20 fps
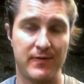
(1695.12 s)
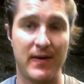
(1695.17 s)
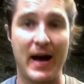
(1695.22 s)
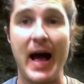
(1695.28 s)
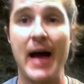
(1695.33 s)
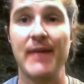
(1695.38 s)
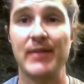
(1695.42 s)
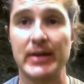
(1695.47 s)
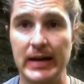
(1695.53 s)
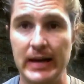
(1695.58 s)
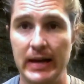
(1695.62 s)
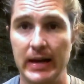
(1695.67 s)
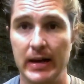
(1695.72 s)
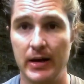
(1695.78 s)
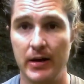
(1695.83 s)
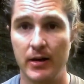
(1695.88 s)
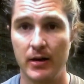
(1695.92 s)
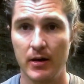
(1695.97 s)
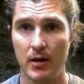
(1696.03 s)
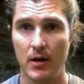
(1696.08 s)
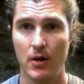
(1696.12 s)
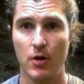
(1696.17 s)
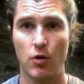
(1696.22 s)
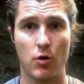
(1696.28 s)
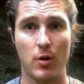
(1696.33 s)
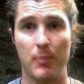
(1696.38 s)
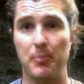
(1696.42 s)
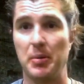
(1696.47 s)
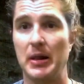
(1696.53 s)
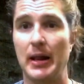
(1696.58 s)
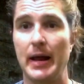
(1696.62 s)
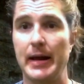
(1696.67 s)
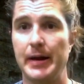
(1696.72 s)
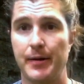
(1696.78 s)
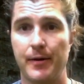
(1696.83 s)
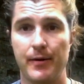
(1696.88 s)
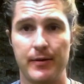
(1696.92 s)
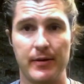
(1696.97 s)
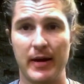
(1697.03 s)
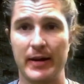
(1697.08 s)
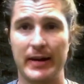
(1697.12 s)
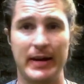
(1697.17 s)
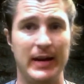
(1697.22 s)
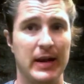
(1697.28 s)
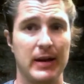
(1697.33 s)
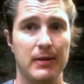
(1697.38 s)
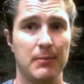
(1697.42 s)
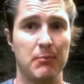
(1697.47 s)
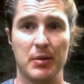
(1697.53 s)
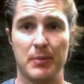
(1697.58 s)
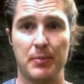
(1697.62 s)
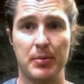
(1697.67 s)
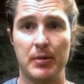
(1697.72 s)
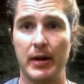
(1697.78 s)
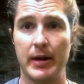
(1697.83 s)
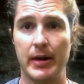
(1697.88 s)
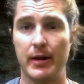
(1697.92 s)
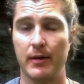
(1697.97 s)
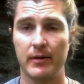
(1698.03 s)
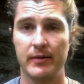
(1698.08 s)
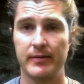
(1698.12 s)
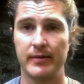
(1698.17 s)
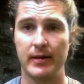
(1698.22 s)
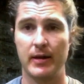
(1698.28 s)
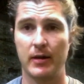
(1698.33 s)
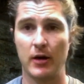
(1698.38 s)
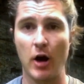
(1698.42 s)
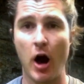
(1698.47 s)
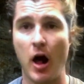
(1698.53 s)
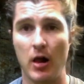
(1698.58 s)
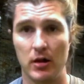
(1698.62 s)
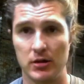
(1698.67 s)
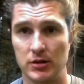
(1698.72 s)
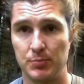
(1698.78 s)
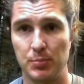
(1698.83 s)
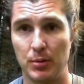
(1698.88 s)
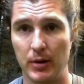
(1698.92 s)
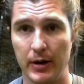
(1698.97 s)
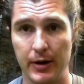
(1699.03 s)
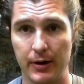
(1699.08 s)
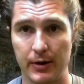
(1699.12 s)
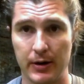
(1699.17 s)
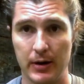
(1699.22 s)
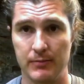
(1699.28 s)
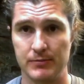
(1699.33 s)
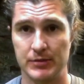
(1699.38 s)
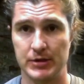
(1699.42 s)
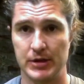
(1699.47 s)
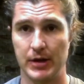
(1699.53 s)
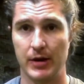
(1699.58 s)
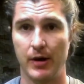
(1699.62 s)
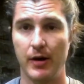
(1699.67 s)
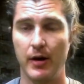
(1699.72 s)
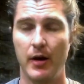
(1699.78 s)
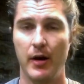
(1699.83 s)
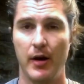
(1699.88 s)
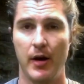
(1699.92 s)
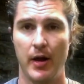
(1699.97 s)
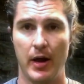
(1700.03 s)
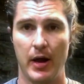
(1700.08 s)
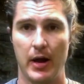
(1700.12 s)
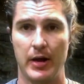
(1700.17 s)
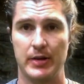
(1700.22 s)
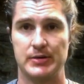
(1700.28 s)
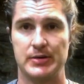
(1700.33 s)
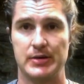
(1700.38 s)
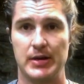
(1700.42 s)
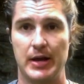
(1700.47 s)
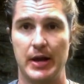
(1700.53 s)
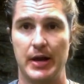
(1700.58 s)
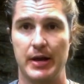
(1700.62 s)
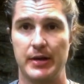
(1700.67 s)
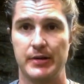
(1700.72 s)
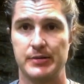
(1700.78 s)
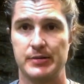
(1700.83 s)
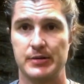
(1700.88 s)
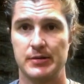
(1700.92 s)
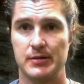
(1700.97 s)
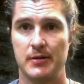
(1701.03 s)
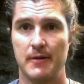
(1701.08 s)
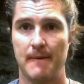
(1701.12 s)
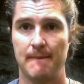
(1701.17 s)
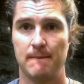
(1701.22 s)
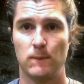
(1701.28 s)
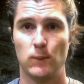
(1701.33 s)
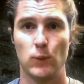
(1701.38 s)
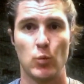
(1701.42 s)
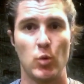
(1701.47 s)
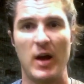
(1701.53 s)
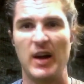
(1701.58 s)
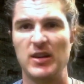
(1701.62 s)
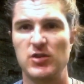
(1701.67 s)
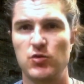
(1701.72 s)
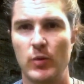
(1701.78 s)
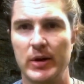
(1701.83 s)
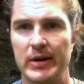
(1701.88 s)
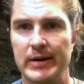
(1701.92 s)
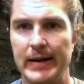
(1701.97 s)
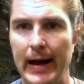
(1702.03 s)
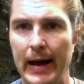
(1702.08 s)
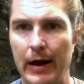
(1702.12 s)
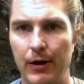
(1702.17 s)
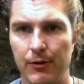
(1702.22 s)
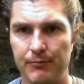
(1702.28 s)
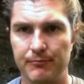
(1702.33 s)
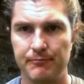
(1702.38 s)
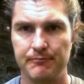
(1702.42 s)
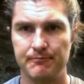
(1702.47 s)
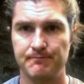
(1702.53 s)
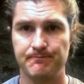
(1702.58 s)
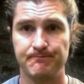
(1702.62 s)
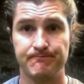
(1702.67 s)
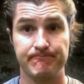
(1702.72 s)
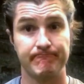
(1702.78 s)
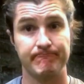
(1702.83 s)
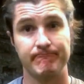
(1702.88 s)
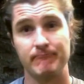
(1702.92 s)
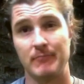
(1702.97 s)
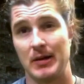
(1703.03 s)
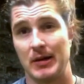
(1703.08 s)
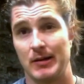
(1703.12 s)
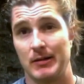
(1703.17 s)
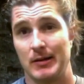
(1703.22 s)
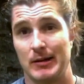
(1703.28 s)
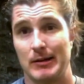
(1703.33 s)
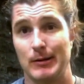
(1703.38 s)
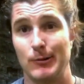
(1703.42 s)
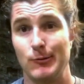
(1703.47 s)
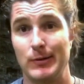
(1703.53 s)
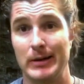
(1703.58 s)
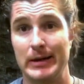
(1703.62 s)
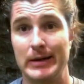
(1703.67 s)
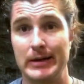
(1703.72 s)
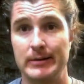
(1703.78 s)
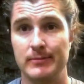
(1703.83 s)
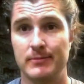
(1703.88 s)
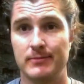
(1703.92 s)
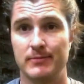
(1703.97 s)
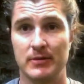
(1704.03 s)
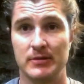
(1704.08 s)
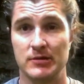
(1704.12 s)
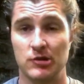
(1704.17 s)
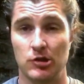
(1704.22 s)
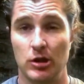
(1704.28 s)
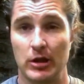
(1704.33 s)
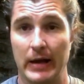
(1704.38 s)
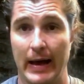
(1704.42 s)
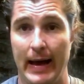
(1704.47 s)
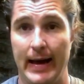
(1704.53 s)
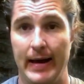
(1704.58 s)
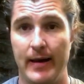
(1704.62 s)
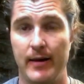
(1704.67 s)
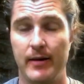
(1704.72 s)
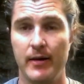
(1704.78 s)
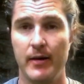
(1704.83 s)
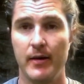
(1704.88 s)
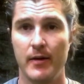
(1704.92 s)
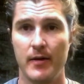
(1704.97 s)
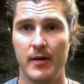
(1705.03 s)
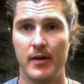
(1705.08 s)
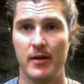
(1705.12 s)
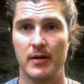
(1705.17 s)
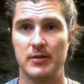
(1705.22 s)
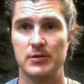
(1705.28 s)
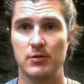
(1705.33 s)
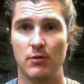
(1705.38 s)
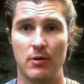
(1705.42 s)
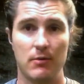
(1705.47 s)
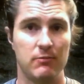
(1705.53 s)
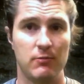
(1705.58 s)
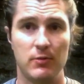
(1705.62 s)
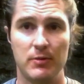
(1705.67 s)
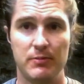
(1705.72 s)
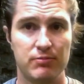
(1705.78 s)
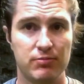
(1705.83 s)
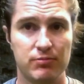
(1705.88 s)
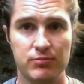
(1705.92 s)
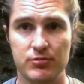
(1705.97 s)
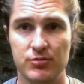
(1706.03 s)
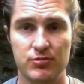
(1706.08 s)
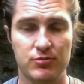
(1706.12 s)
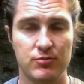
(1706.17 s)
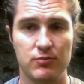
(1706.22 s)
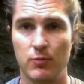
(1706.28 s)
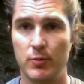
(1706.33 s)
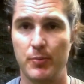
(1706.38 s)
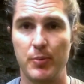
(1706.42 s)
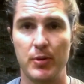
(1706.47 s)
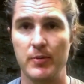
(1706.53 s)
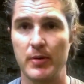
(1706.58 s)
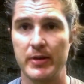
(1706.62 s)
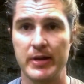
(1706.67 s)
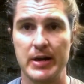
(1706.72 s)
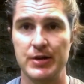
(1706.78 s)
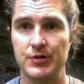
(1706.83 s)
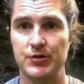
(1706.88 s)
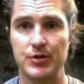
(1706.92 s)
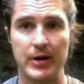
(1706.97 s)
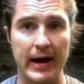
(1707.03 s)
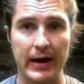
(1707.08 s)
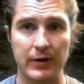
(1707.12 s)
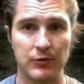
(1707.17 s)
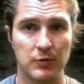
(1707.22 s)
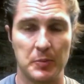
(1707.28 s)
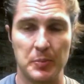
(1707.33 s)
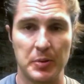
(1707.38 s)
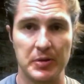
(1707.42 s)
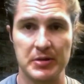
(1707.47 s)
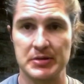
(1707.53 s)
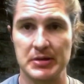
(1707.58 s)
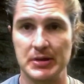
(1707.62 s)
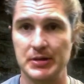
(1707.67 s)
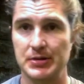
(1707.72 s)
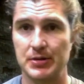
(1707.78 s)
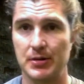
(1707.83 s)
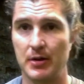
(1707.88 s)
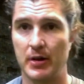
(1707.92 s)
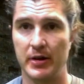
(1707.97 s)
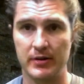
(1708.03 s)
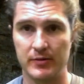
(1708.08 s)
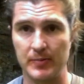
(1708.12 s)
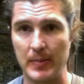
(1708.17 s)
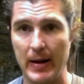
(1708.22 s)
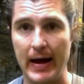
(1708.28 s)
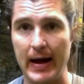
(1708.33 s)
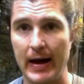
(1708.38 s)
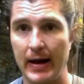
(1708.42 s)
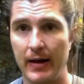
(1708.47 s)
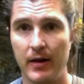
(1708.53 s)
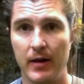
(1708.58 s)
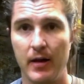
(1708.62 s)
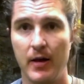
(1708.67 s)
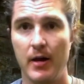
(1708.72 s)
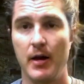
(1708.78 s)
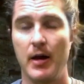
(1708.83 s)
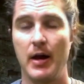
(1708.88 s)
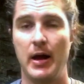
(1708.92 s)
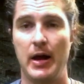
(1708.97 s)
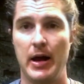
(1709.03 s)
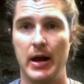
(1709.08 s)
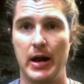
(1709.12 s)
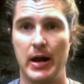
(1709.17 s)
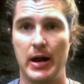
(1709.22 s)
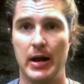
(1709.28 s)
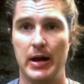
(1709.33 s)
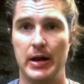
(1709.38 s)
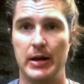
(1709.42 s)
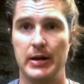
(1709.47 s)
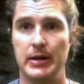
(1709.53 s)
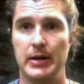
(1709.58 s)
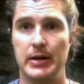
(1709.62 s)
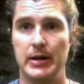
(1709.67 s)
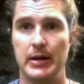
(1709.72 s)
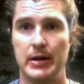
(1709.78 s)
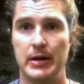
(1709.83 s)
I have a kid or a player, not a kid, but a player, let's say a college player comes here and says, why swing down? Okay, let's look at it. And so we put him on the hit tracks, we put a sensor on his bat, and